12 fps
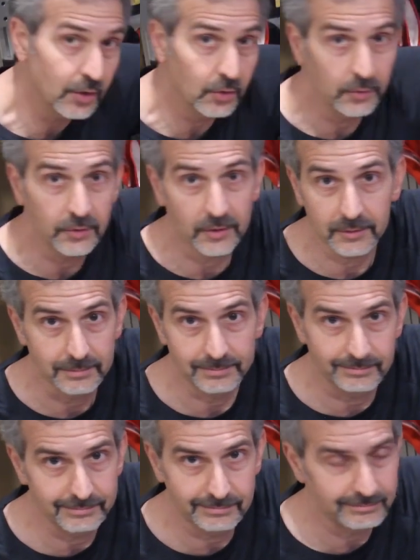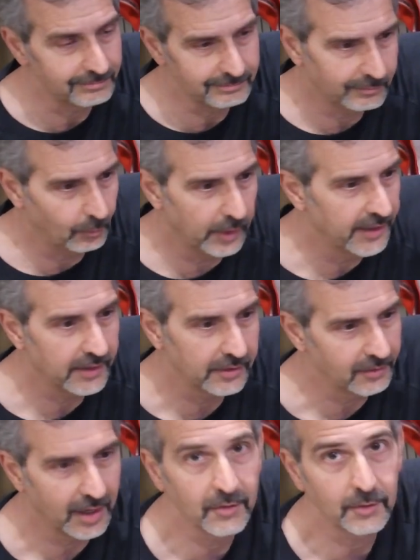own or one
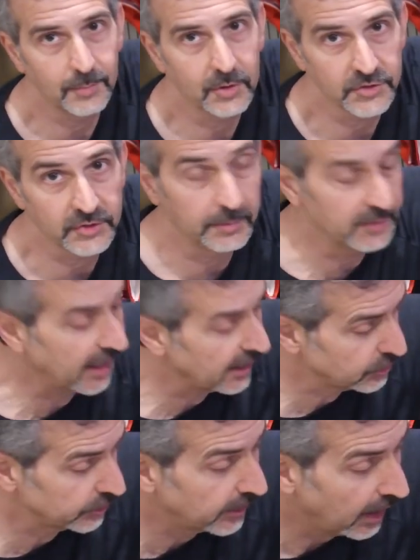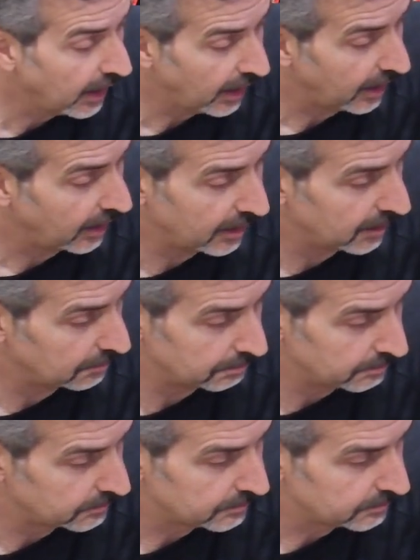other person. I mean, actually,
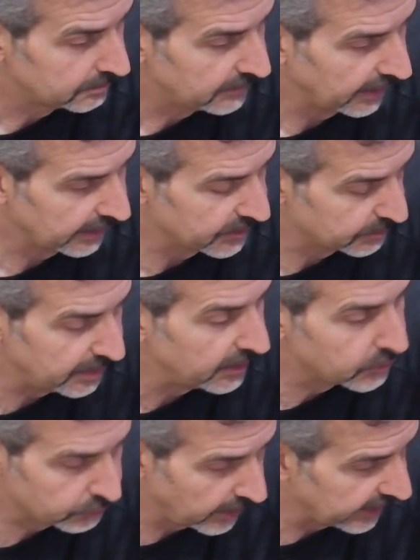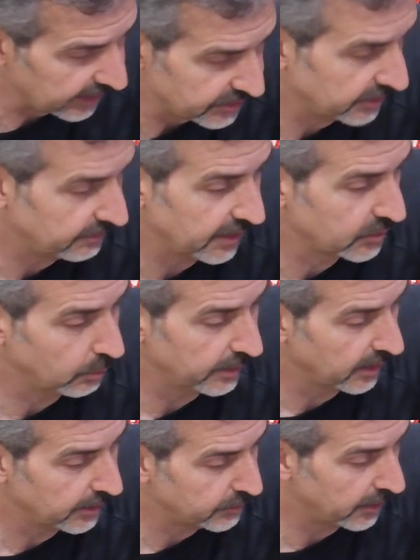I guess Peter's running SFX
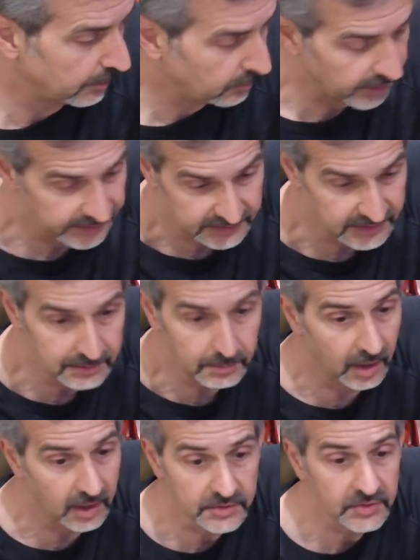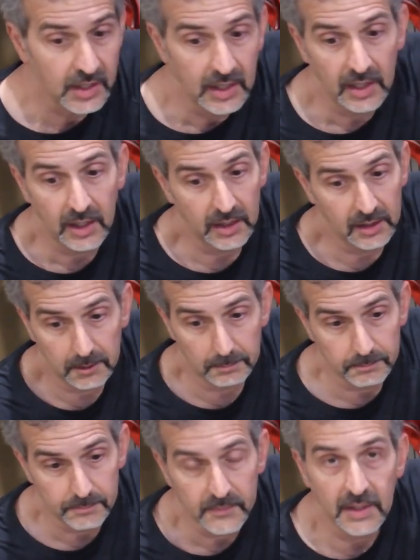100. I'm running D-Box,
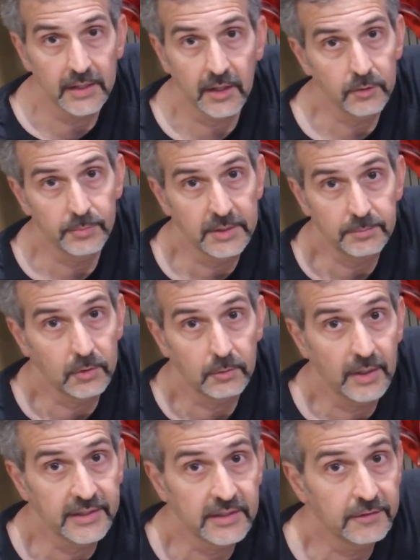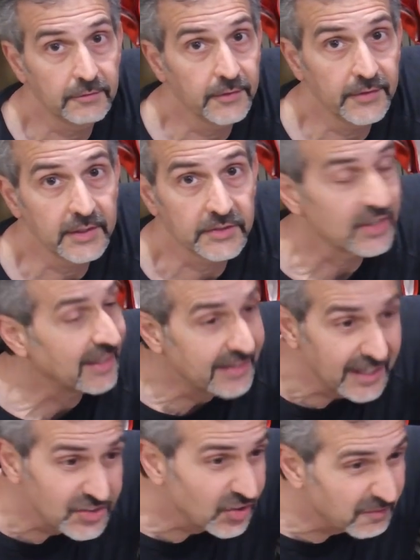and other people are running different things,
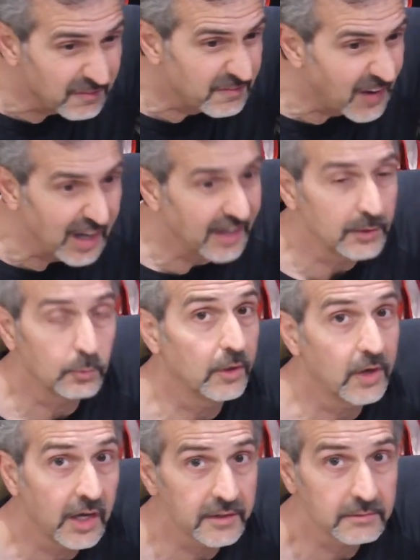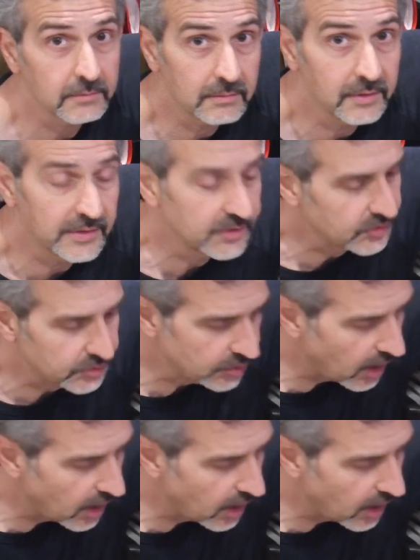and that's fine. This is